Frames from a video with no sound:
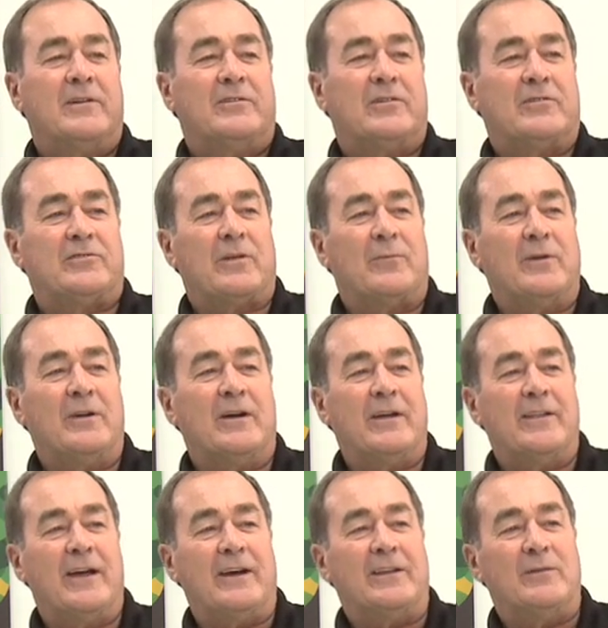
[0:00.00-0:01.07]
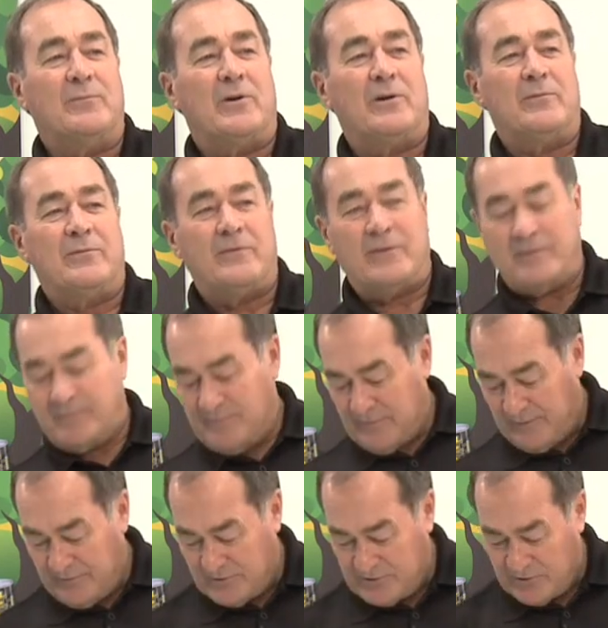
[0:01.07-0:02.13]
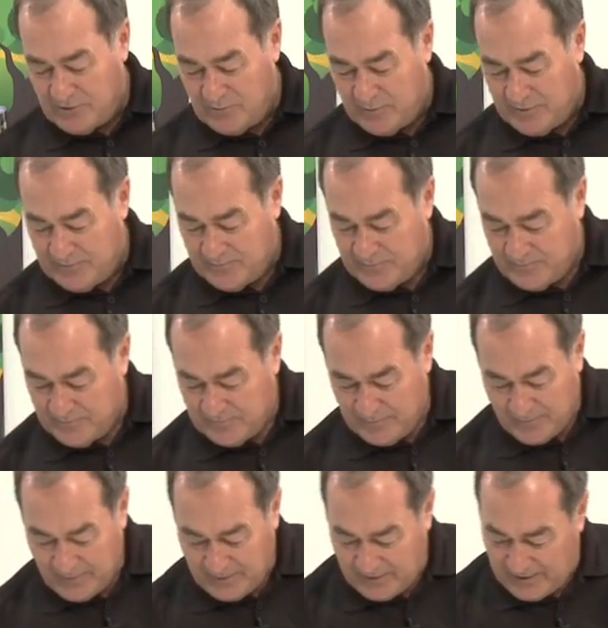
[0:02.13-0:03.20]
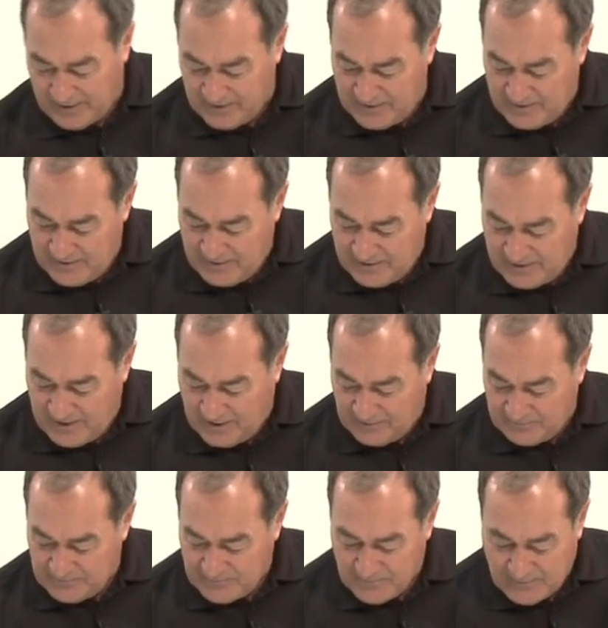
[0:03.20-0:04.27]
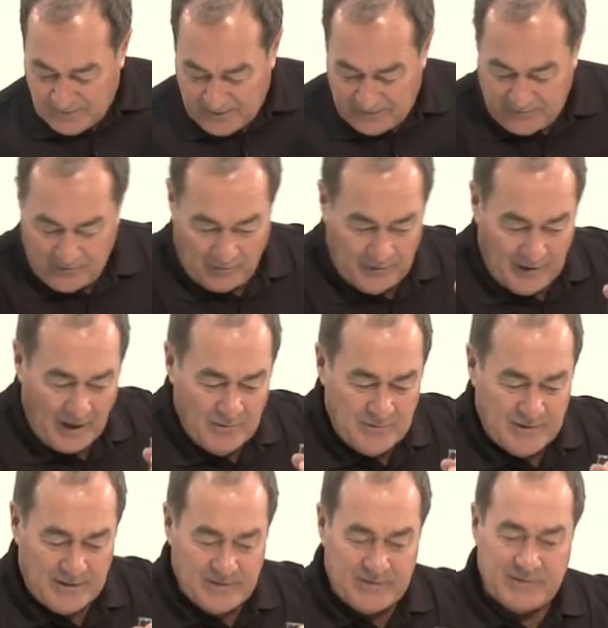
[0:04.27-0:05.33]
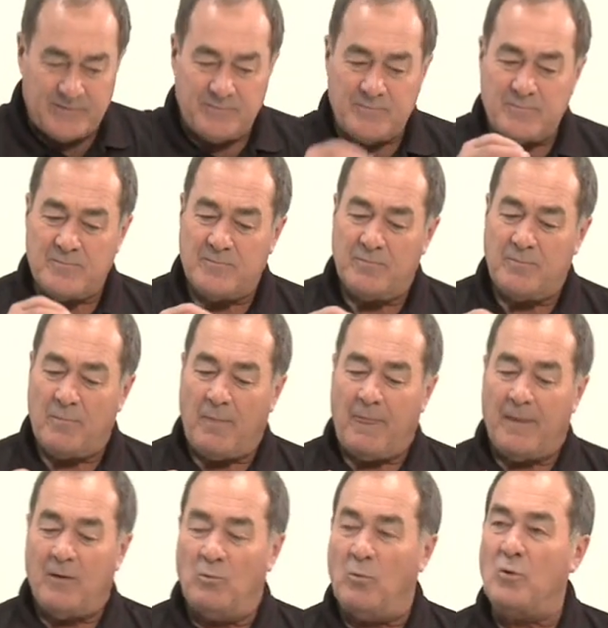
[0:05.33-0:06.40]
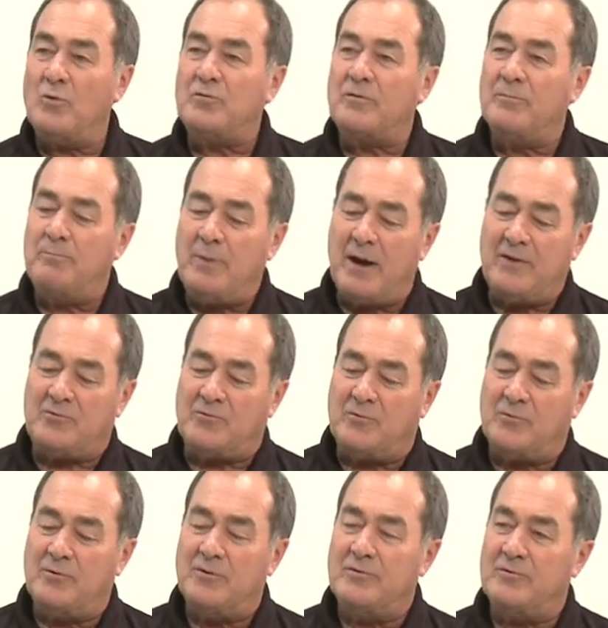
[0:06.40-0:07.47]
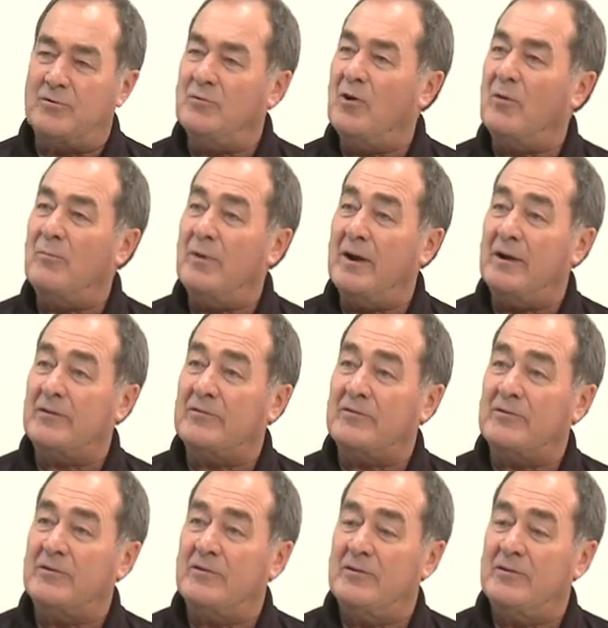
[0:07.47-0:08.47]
Just something like that in the bottom of the tube. Okay? Now, if you'll notice, water and petrol do not mix.